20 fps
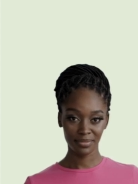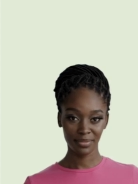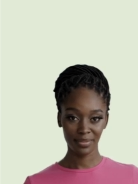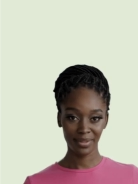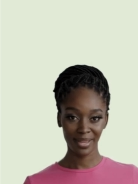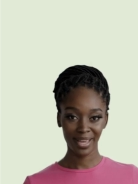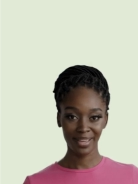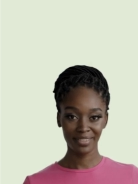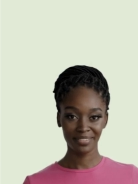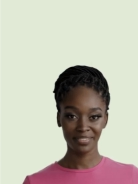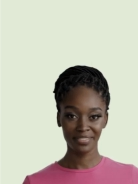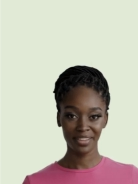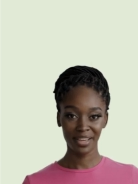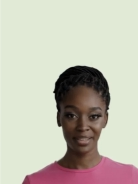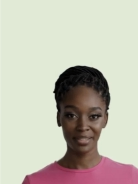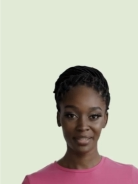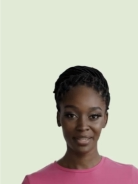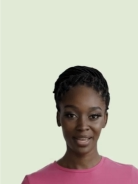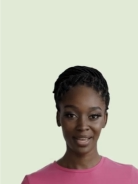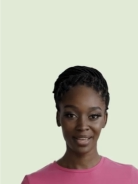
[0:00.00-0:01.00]
Let's
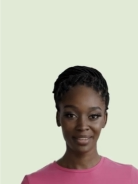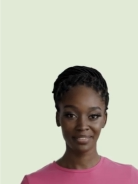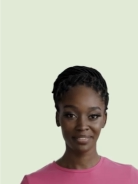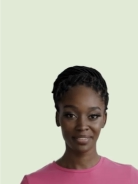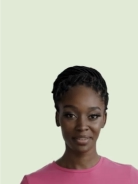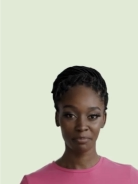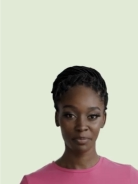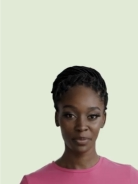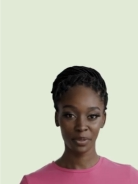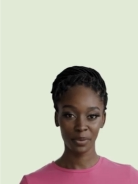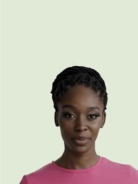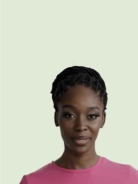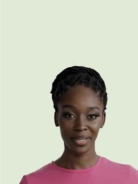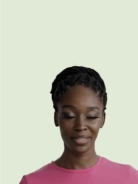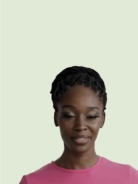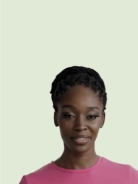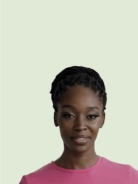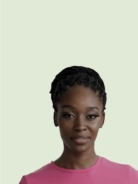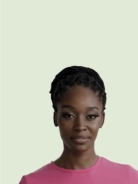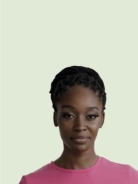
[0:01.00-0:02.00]
circulate some
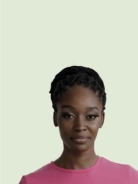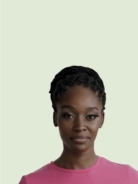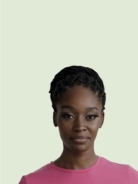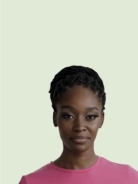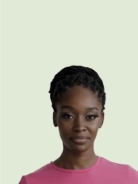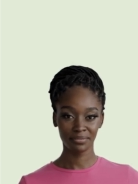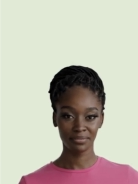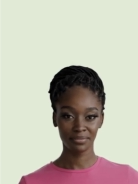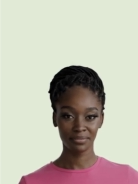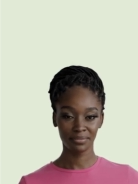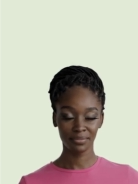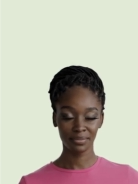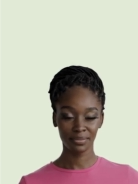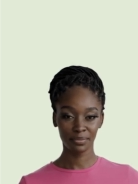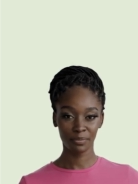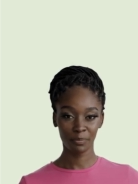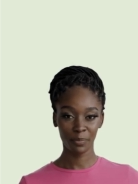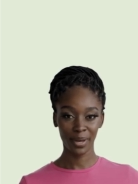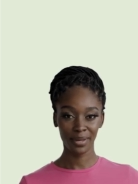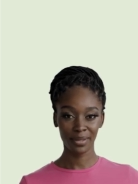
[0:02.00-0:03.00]
knowledge.
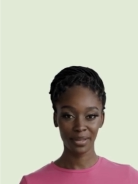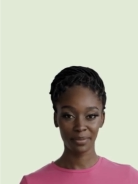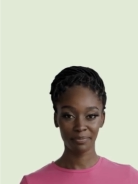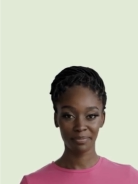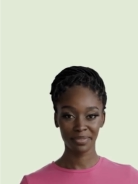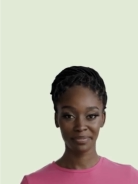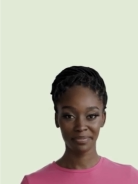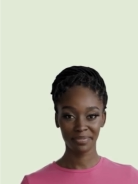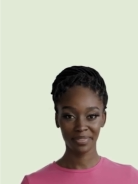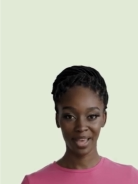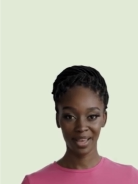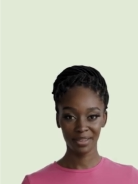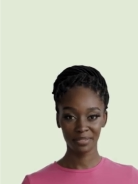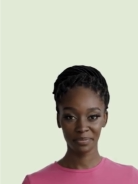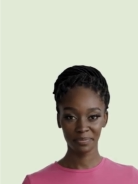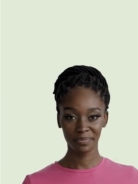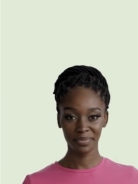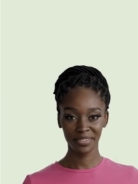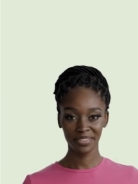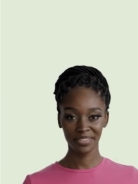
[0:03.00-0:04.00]
Welcome to Flash
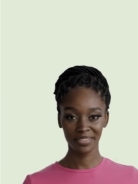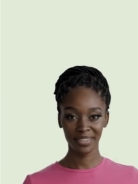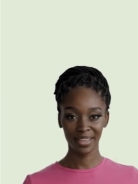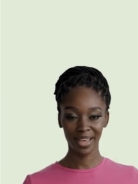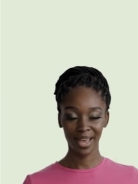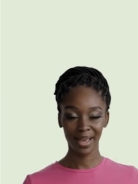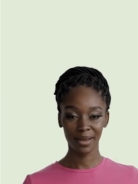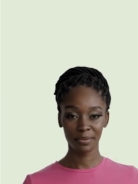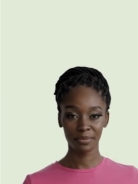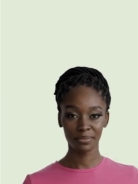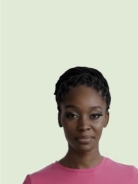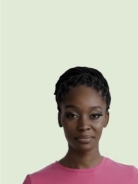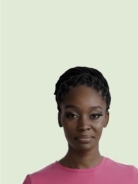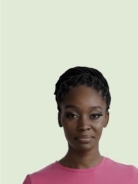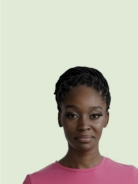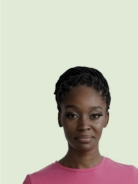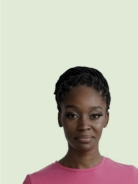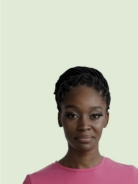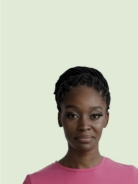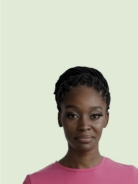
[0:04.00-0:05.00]
Revision Lab.
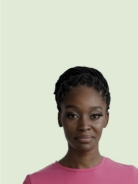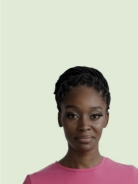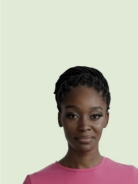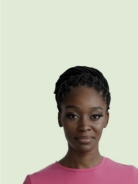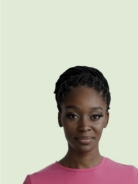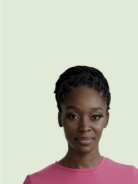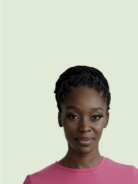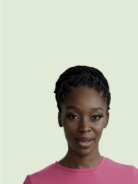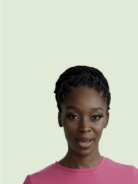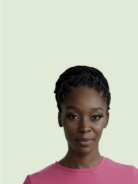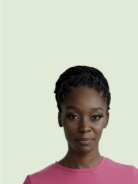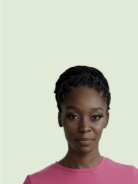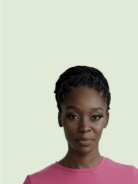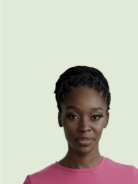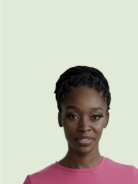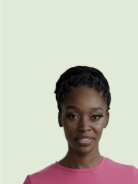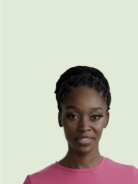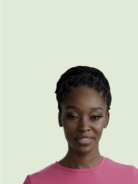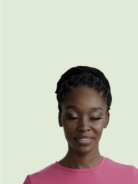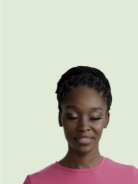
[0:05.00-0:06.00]
I'm your
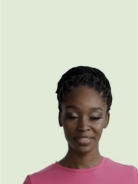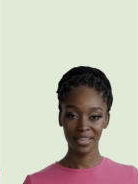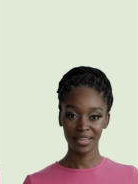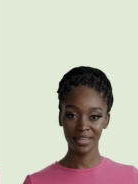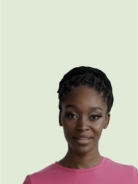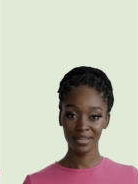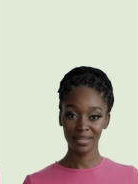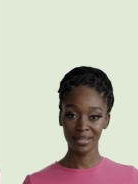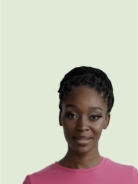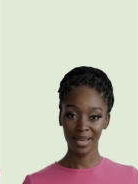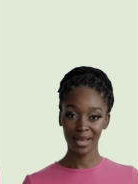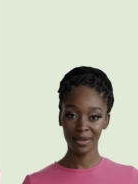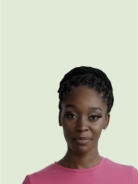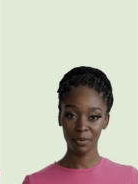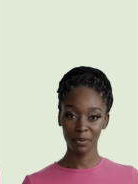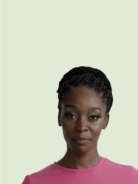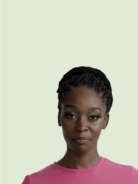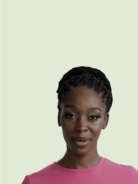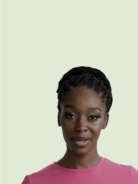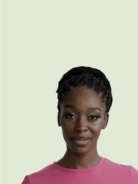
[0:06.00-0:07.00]
tutor, and
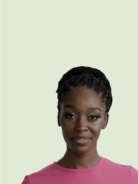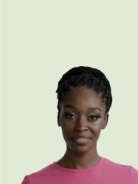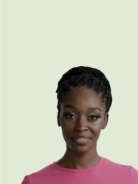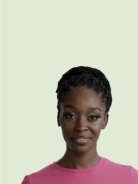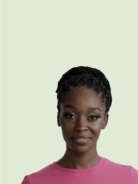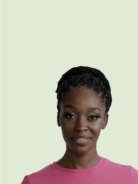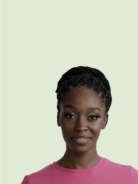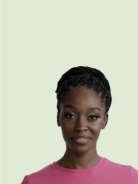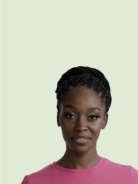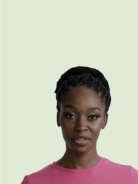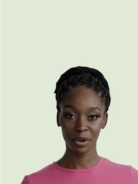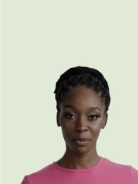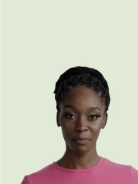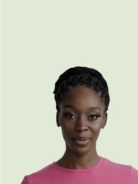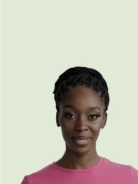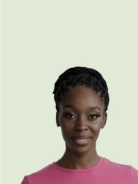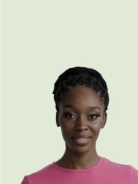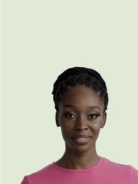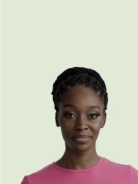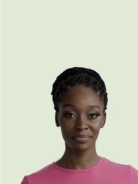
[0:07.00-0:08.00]
we'll master this
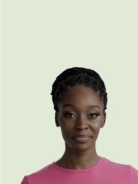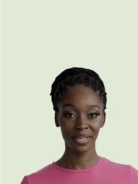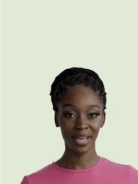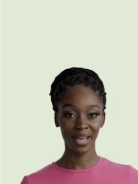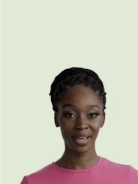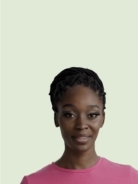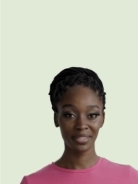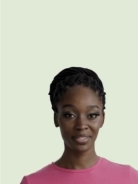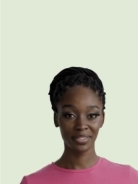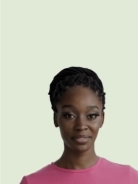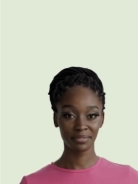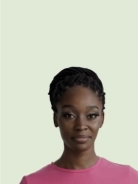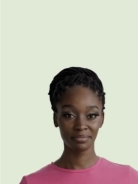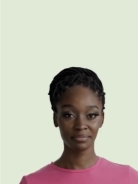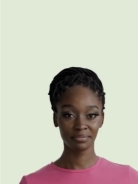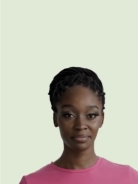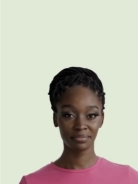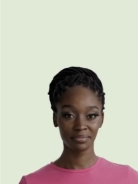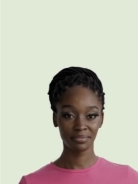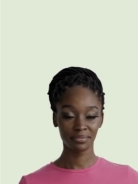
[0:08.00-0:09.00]
topic in a flash.
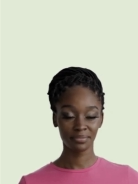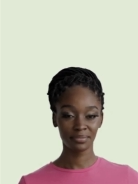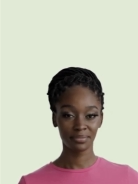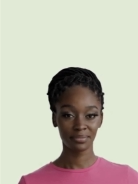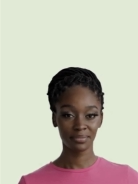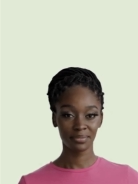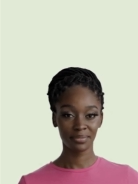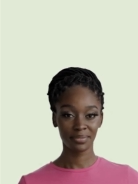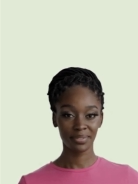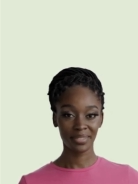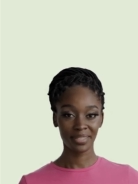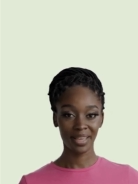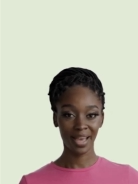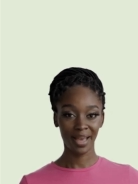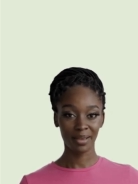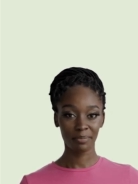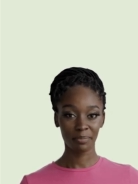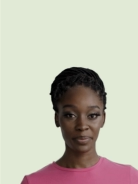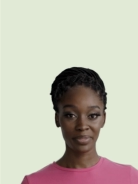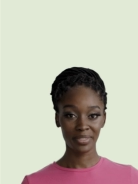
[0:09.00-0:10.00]
Today
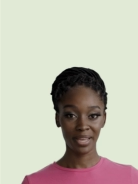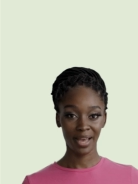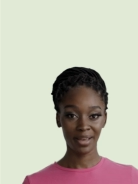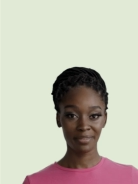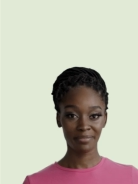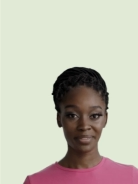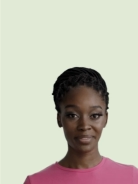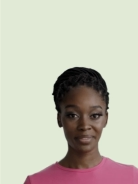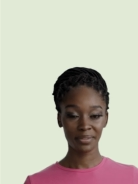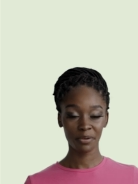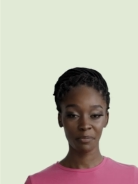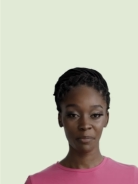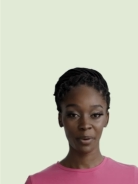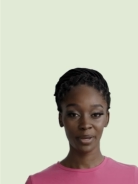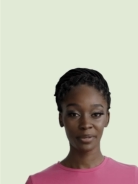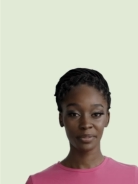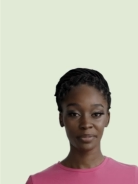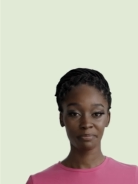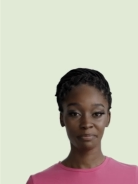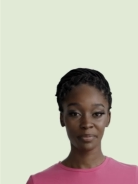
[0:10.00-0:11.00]
we'll dive into the
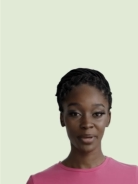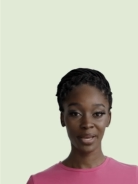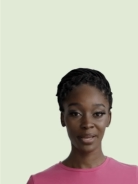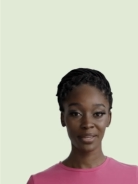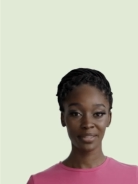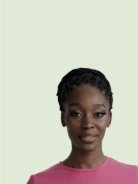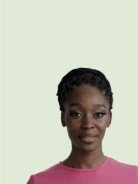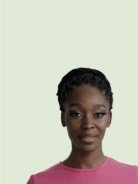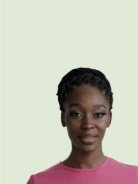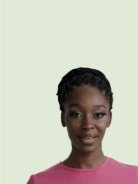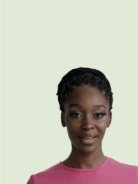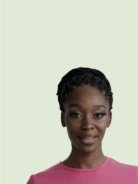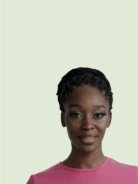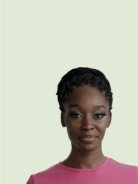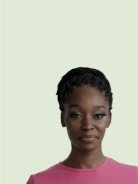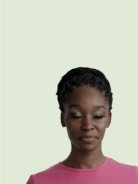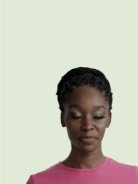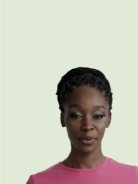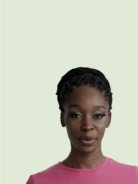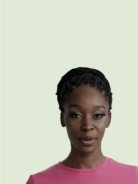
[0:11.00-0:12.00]
world of blood,
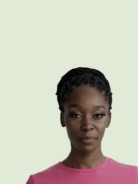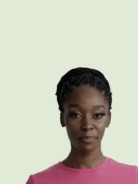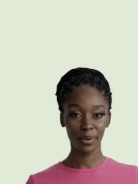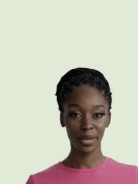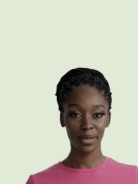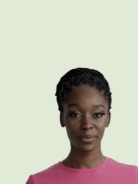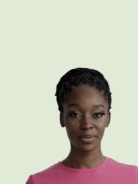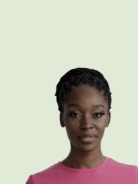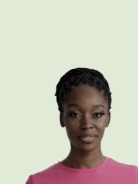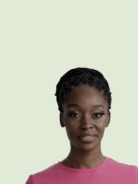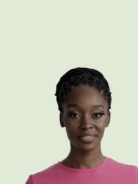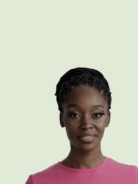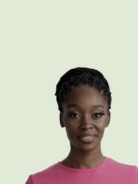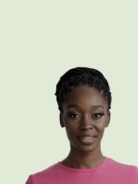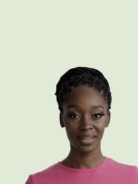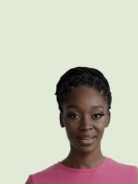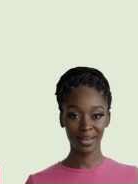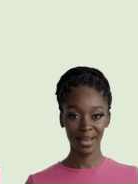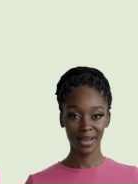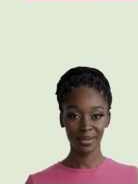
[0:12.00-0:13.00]
its four
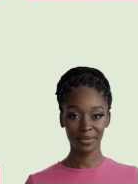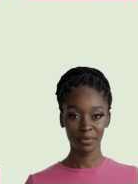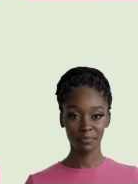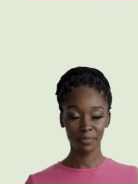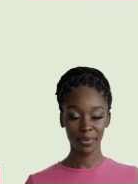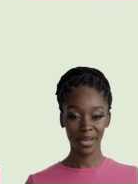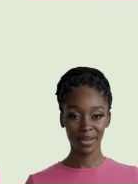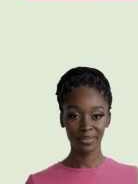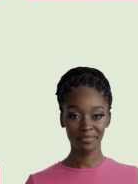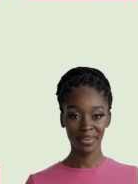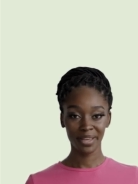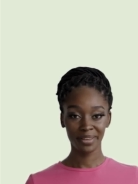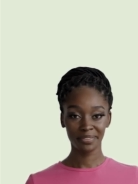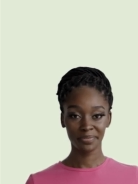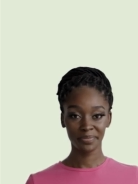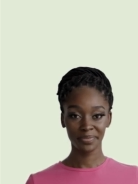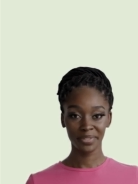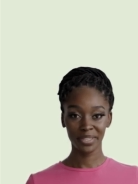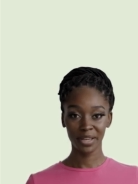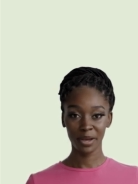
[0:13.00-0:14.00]
components, and the blood
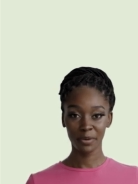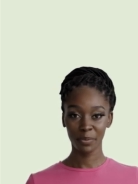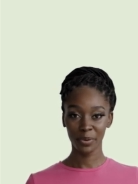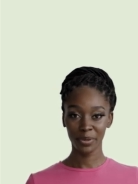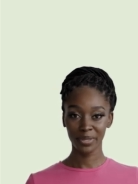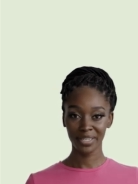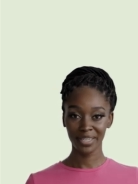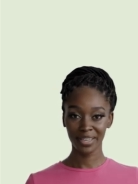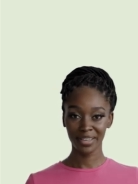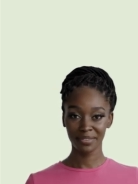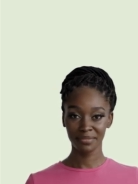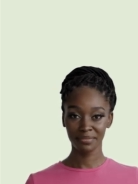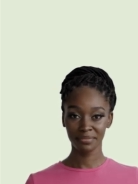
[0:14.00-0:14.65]
vessels in our body.